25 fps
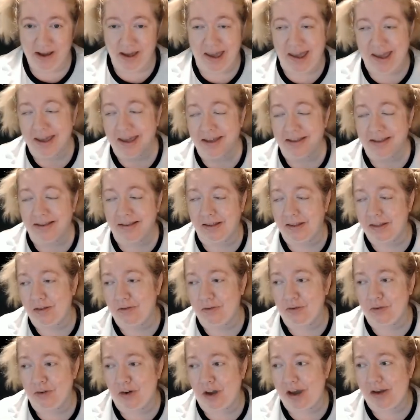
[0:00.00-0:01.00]
and the
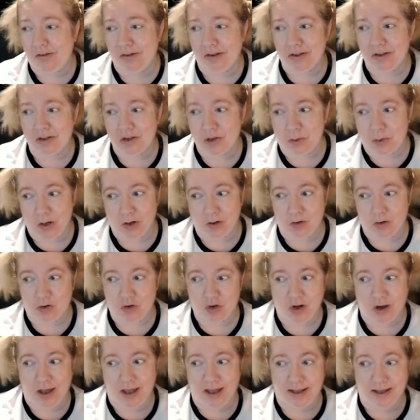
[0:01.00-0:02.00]
fragrance we are
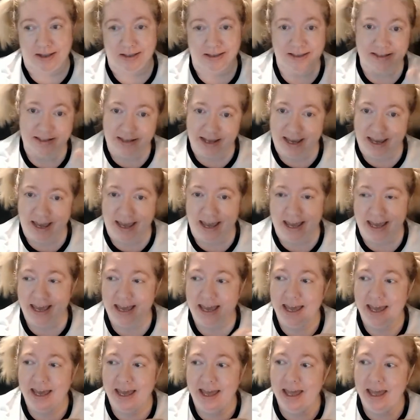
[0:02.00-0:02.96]
trying today,